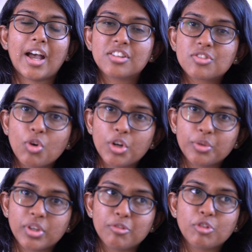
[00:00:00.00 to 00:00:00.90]
I just
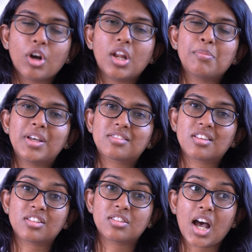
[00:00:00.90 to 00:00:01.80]
want to give you all a
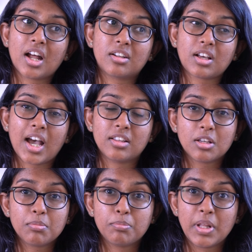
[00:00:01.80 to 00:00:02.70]
message that I
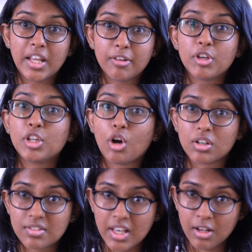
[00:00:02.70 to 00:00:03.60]
think believe in
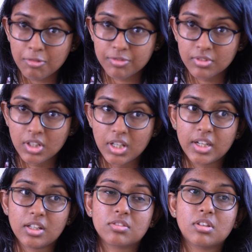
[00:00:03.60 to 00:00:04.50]
yourself.
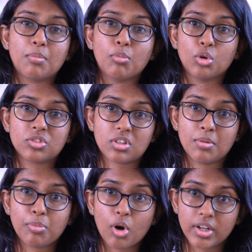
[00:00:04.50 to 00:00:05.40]
It is the most
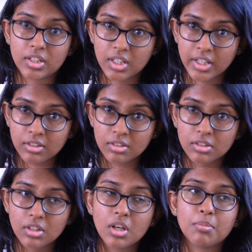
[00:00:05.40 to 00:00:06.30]
important thing
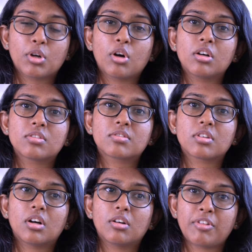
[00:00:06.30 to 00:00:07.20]
because
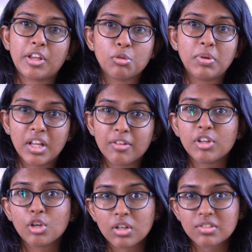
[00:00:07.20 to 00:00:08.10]
when you believe
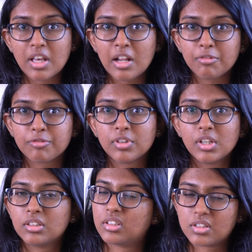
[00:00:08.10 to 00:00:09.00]
in yourself,
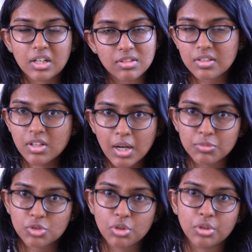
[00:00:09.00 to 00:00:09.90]
the success
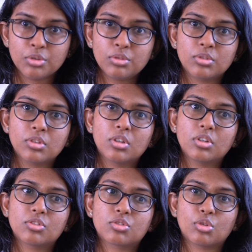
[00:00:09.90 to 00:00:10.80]
comes to you.
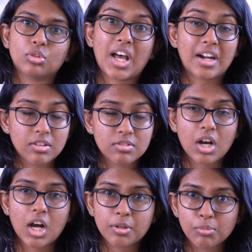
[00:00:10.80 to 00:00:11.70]
So that is
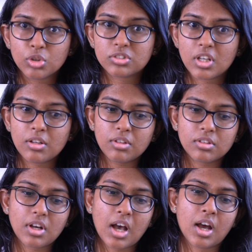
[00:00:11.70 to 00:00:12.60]
the utmost thing
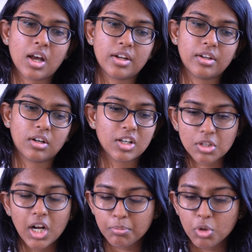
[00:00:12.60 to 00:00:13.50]
and
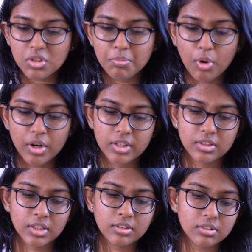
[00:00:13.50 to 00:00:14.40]
utmost
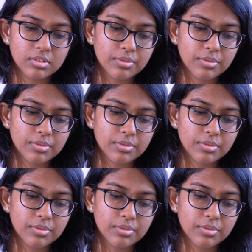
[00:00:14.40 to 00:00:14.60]
important thing.